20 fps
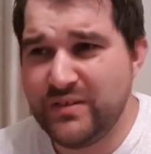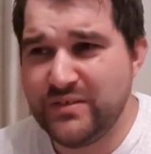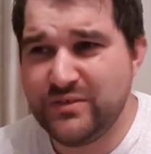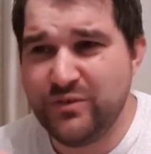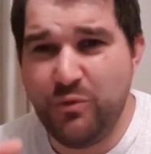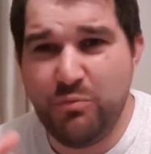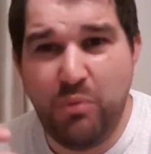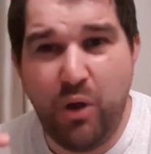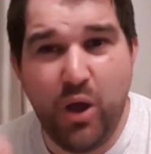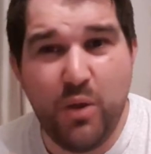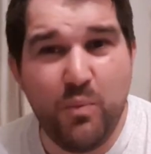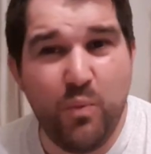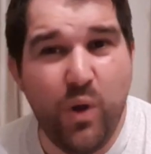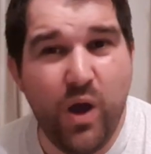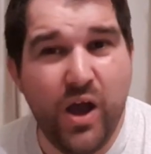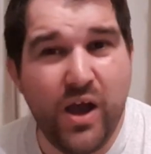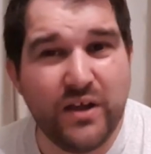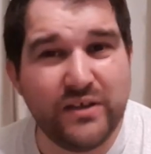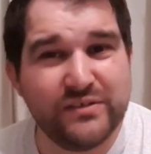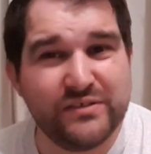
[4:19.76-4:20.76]
sort of pipe
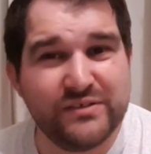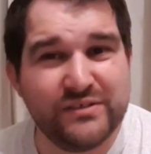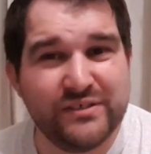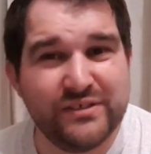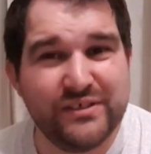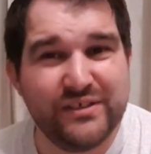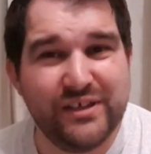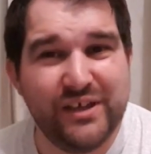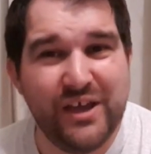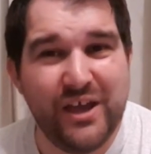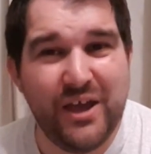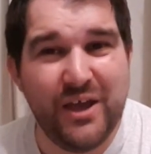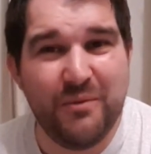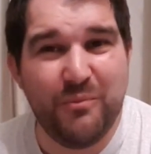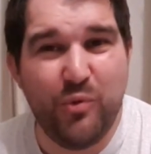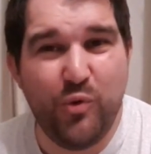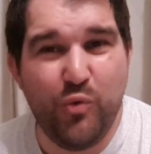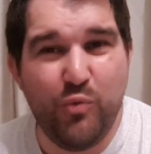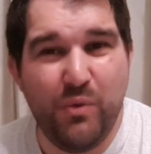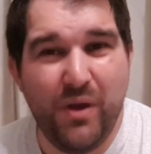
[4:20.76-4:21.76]
works,
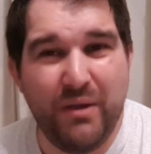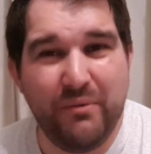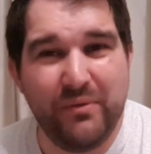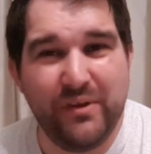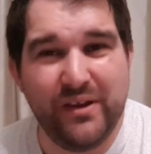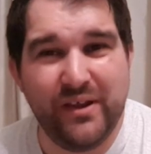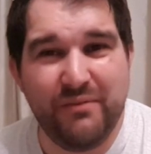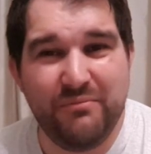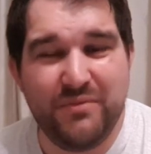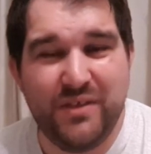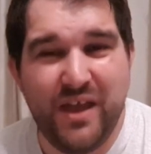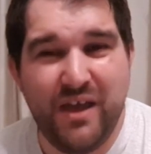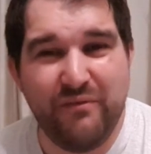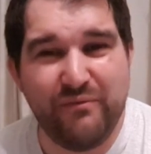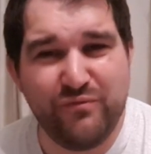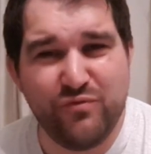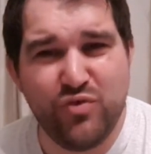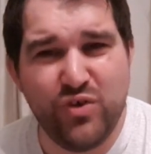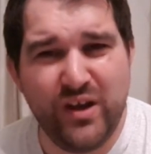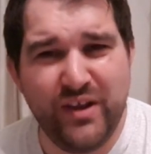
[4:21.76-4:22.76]
with MDF
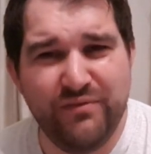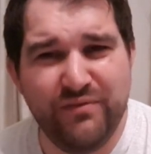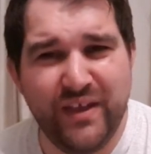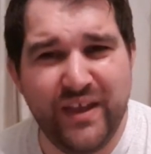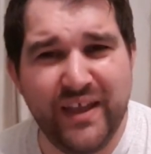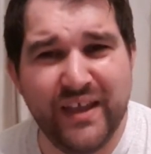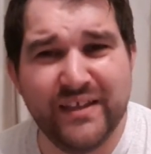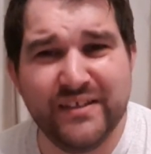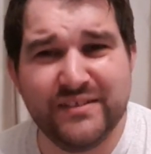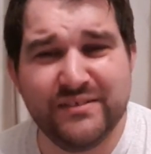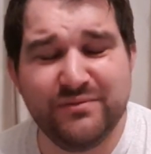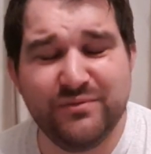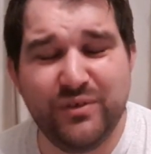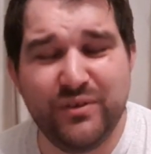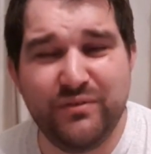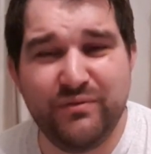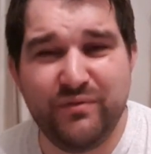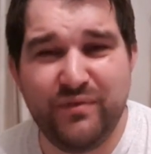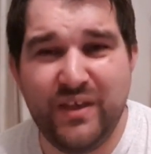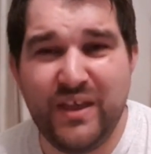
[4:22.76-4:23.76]
really fitting in
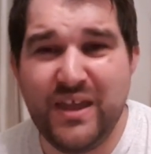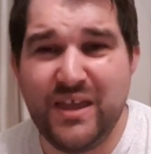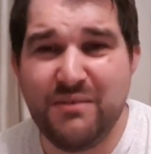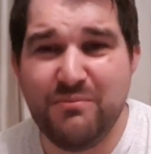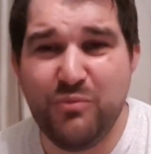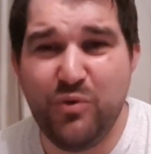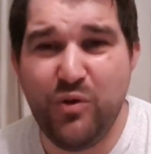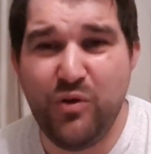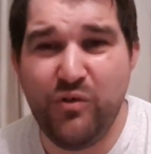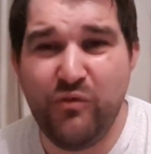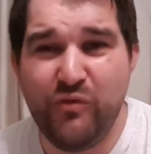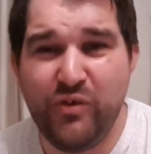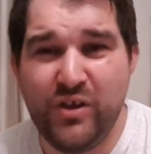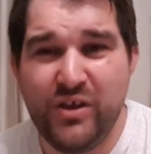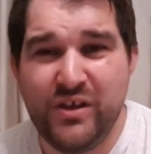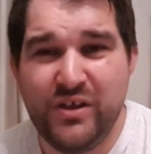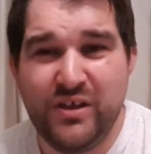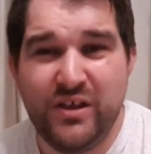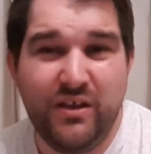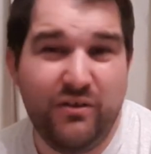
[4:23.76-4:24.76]
with the theme of,
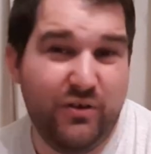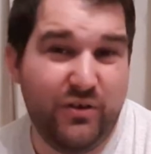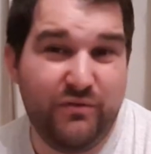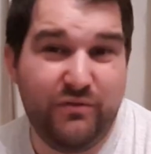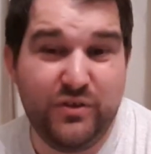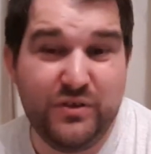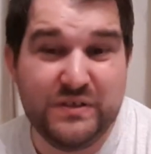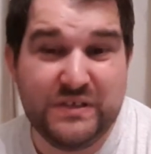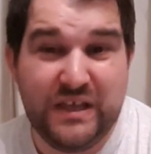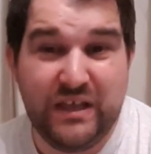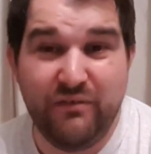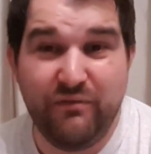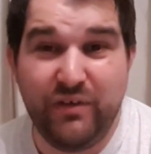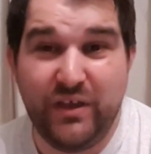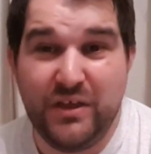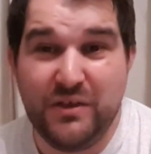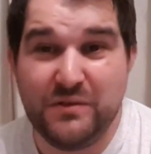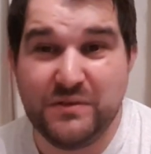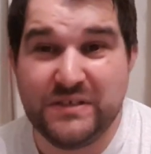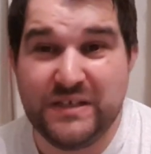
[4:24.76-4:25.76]
or if you're using it for
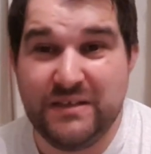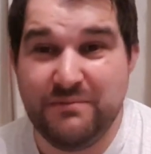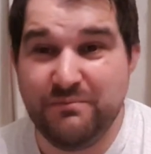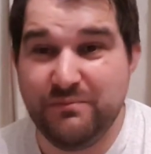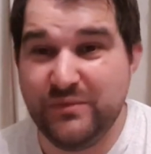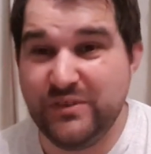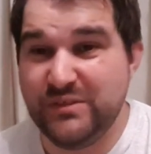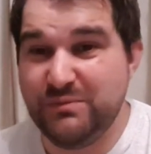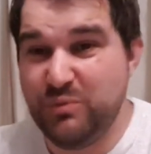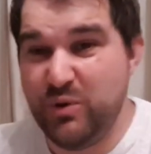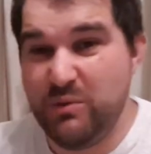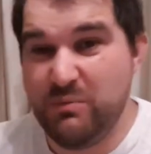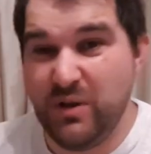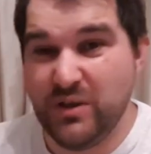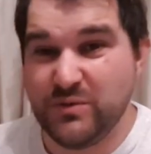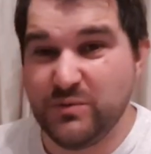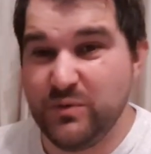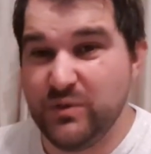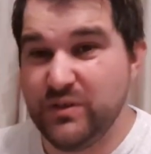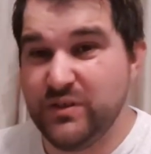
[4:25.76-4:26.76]
kill team, which is pretty
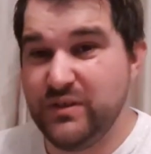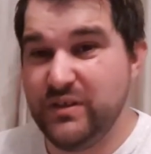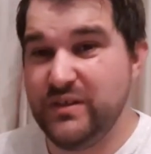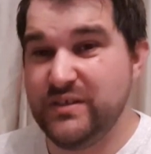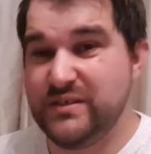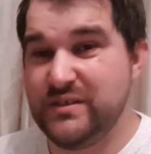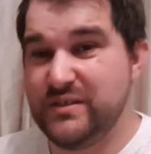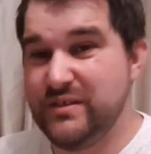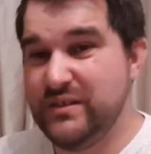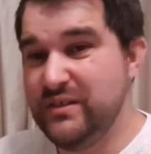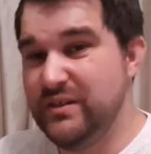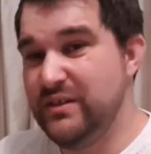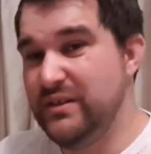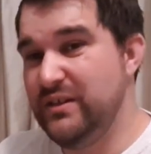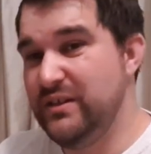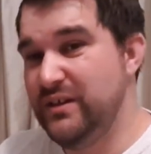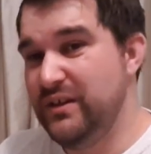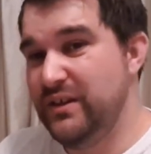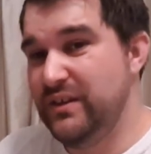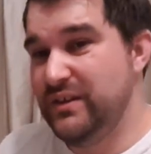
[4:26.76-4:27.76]
much what
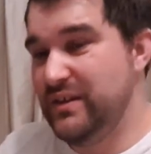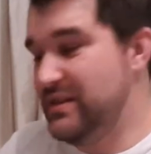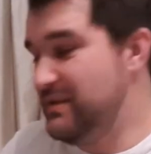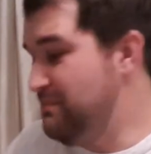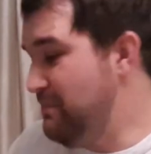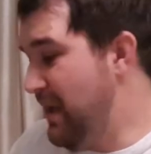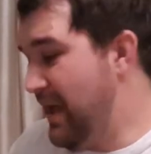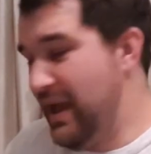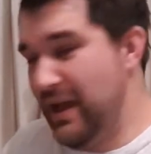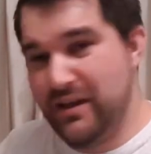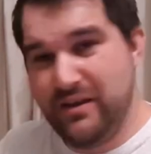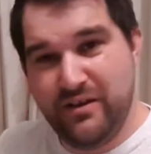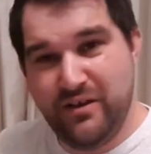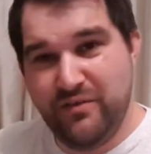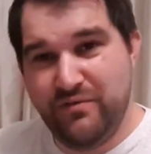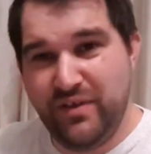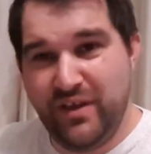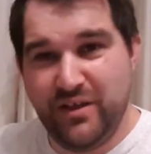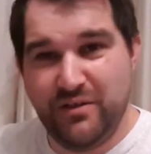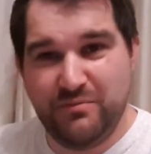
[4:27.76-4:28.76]
this mat I
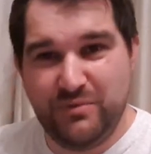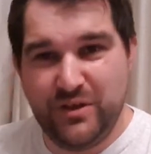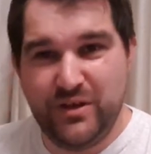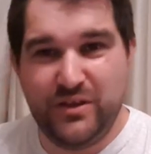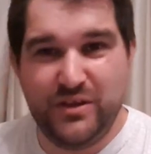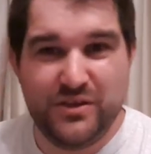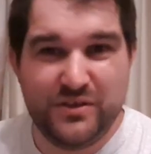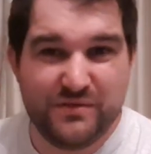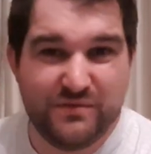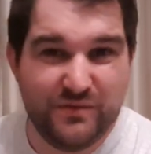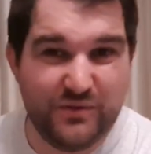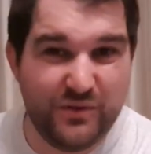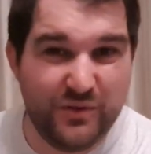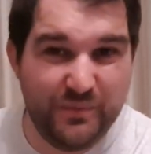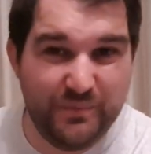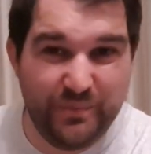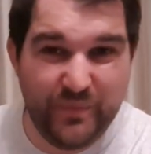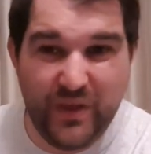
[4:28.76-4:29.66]
think I'm going to use for.